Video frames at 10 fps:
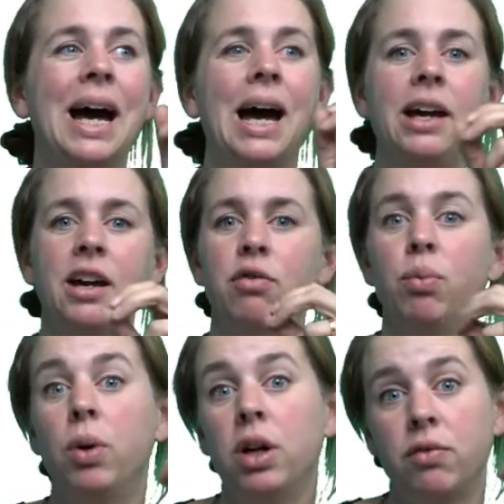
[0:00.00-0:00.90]
I have
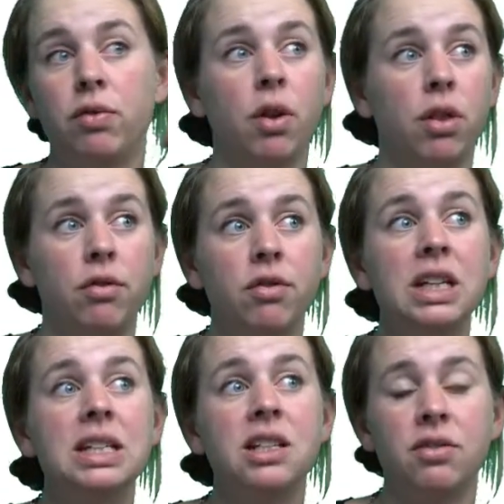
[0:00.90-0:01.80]
worked for
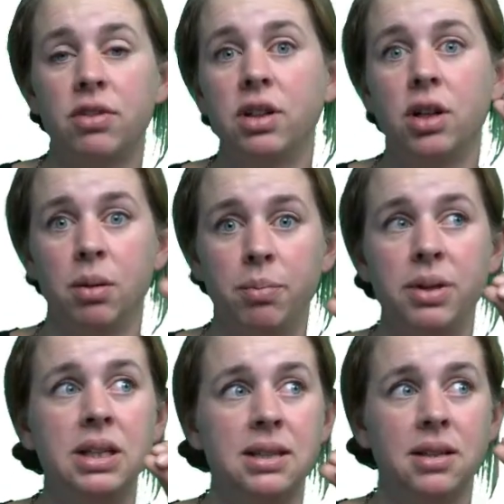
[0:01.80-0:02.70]
3 different
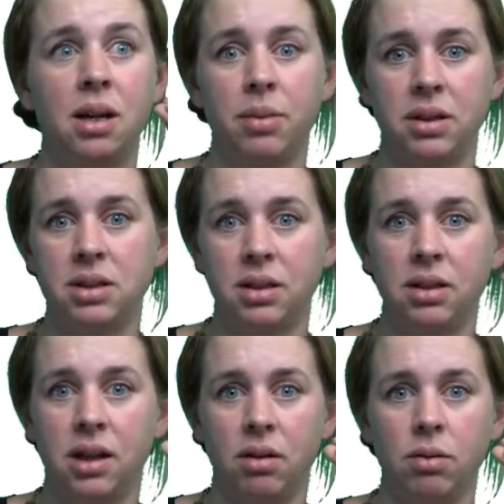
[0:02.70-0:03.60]
companies up until
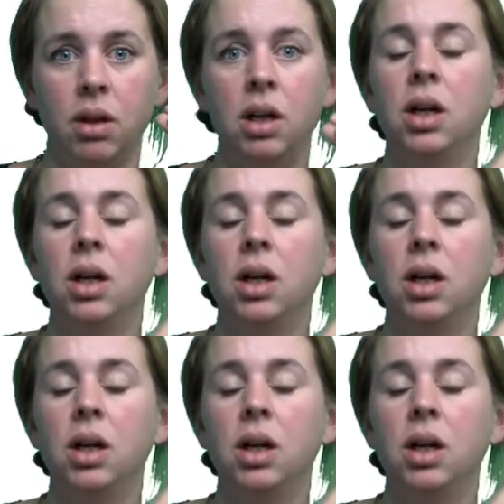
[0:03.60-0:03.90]
now.